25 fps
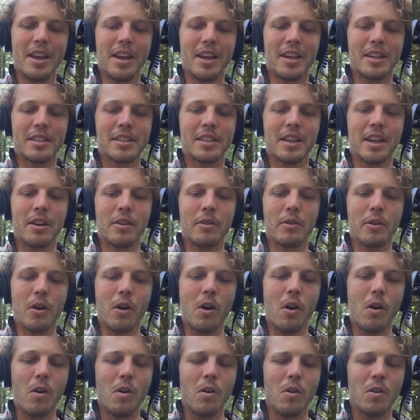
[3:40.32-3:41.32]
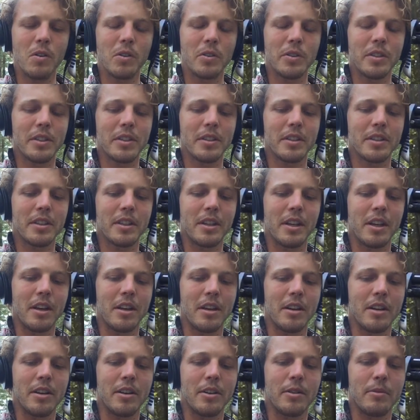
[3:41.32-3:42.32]
just kind of recalled
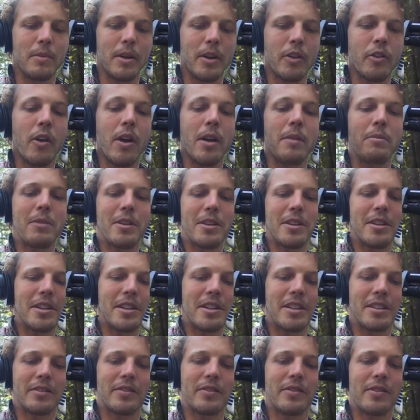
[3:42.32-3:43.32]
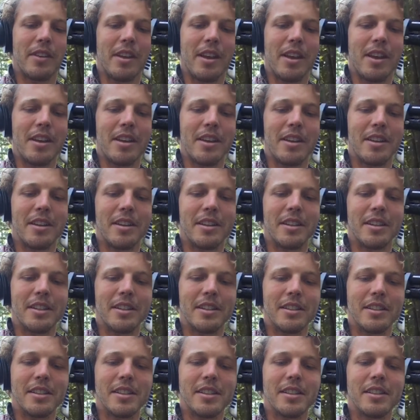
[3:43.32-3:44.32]
my grandmother, and